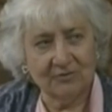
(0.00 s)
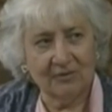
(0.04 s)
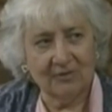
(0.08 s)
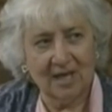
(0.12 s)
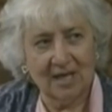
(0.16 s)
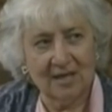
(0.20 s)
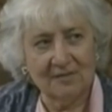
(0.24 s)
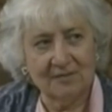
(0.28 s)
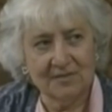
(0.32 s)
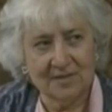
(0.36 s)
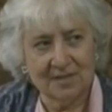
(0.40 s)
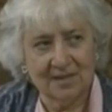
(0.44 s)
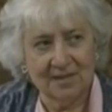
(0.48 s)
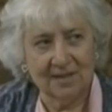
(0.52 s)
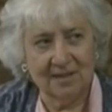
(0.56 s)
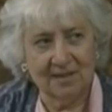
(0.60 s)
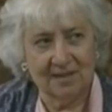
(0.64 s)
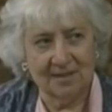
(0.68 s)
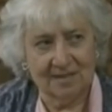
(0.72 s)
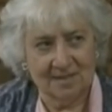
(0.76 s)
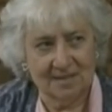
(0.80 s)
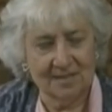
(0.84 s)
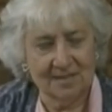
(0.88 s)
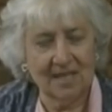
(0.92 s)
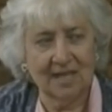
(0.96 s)
I've seen
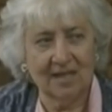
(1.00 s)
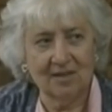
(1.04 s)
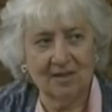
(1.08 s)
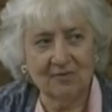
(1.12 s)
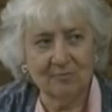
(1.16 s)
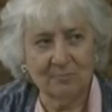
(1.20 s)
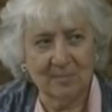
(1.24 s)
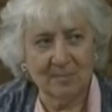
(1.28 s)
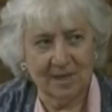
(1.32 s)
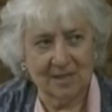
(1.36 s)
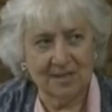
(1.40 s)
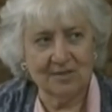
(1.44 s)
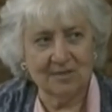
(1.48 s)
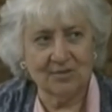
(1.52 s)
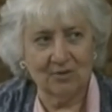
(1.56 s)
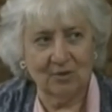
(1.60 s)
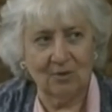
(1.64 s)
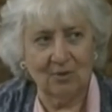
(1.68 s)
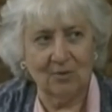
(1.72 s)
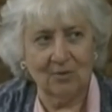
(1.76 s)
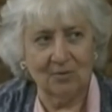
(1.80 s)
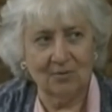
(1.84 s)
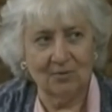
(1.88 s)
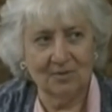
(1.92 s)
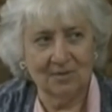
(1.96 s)
the state of my
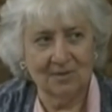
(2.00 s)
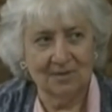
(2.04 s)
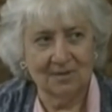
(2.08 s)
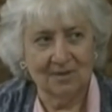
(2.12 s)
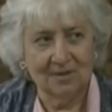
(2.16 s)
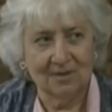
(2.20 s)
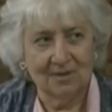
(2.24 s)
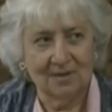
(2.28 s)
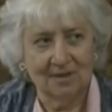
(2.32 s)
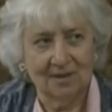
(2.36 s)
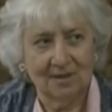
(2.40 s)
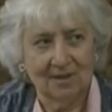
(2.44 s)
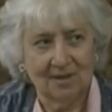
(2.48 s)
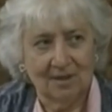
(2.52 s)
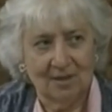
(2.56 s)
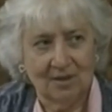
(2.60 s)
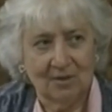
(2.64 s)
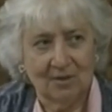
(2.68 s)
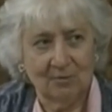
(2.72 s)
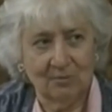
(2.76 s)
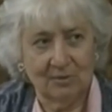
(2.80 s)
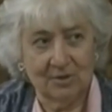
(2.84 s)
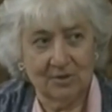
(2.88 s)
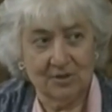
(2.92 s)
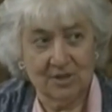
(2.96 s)
soul,
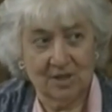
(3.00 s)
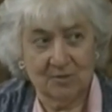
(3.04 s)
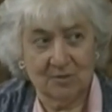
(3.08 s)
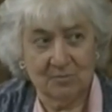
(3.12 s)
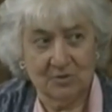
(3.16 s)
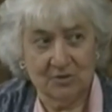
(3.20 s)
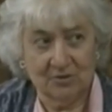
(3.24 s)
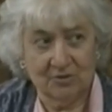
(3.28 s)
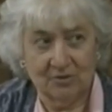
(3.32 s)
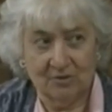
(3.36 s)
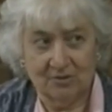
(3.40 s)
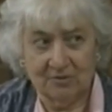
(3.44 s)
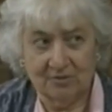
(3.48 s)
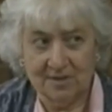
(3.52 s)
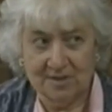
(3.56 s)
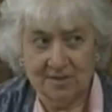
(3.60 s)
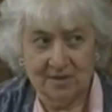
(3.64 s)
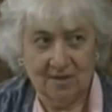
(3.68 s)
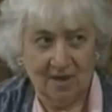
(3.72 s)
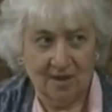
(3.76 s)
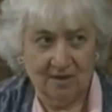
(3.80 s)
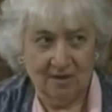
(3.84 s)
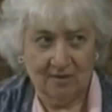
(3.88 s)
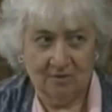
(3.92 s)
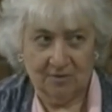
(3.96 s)
which I'm sure is
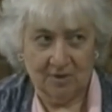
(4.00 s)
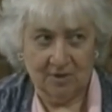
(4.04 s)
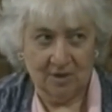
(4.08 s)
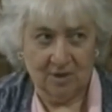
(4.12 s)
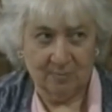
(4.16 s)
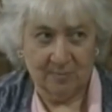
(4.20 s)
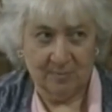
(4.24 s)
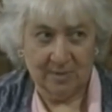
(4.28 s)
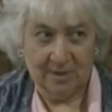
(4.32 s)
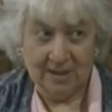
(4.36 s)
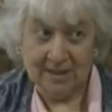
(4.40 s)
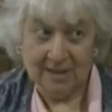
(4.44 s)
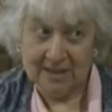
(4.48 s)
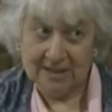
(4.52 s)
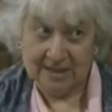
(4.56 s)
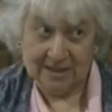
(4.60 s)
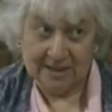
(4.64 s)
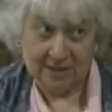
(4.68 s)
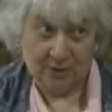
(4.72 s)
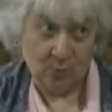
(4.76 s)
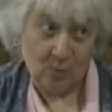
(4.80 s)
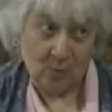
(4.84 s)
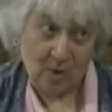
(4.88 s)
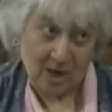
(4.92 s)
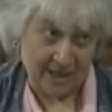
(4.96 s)
not going to be
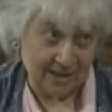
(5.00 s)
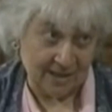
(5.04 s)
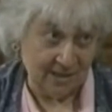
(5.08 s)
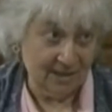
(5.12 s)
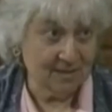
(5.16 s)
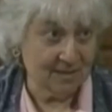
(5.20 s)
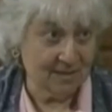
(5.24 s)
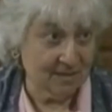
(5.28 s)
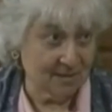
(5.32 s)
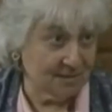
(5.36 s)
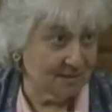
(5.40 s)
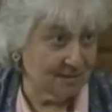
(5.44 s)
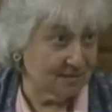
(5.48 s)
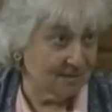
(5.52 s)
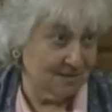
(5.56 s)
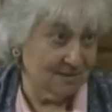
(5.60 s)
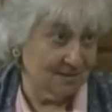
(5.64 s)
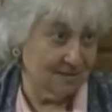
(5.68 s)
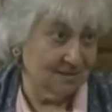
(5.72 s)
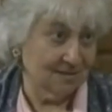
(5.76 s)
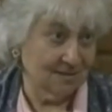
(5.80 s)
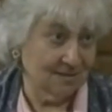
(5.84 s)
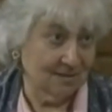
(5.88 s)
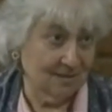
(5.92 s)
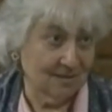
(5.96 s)
lily white,
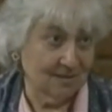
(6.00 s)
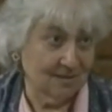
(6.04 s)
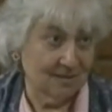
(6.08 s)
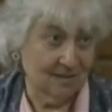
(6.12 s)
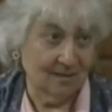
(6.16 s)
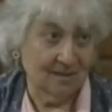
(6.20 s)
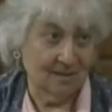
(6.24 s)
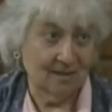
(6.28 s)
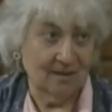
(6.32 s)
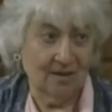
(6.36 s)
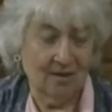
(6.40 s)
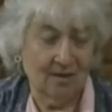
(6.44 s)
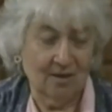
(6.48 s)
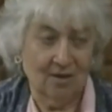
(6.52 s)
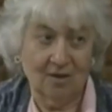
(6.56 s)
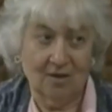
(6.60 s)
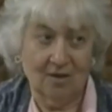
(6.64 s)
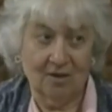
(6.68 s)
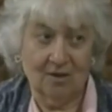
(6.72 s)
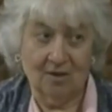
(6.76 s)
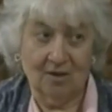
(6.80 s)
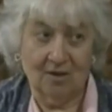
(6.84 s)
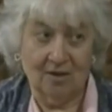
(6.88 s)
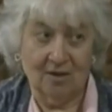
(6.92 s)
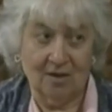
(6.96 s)

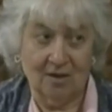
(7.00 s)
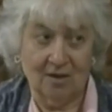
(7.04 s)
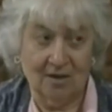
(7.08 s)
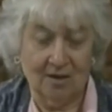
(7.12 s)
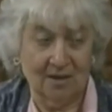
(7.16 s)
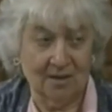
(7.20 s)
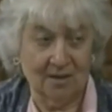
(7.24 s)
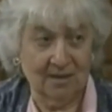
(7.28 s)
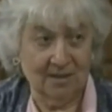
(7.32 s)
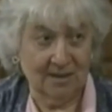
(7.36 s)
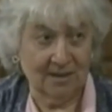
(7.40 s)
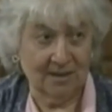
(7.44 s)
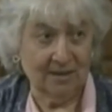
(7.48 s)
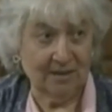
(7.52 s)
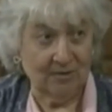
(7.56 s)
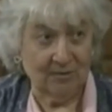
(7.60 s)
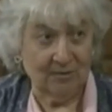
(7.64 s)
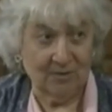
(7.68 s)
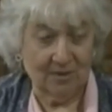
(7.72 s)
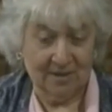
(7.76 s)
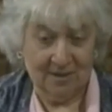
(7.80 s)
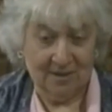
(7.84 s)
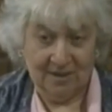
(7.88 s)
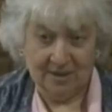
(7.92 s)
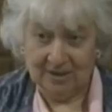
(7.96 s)
uh,
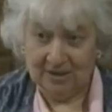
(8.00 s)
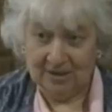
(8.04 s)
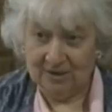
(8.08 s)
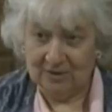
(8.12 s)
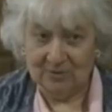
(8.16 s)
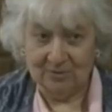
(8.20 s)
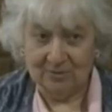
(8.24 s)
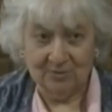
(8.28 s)
you know.